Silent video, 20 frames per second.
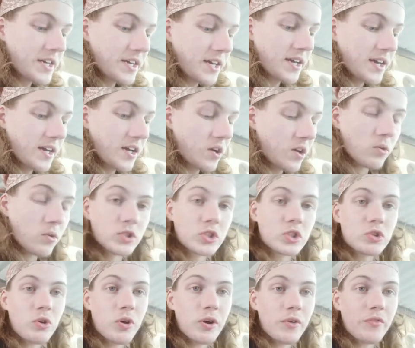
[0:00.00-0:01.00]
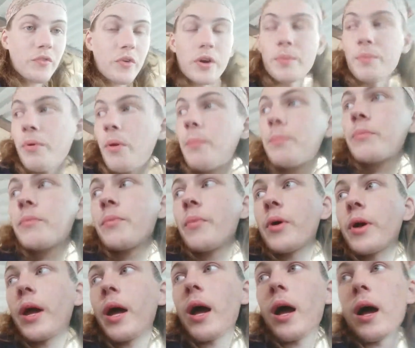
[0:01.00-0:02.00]
I was trying to find a problem in my
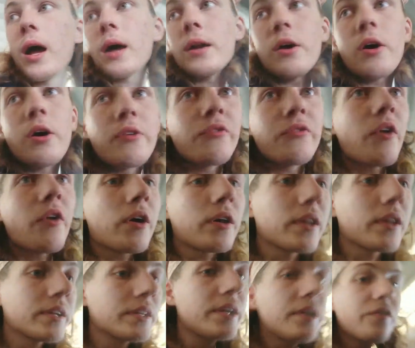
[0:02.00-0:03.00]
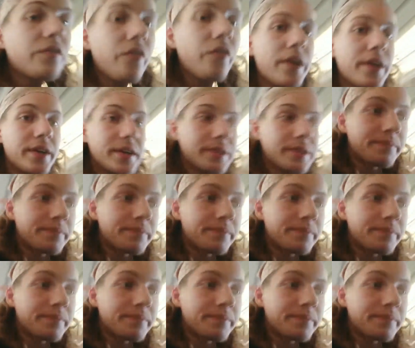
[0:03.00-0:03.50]
car, and I finally did find it.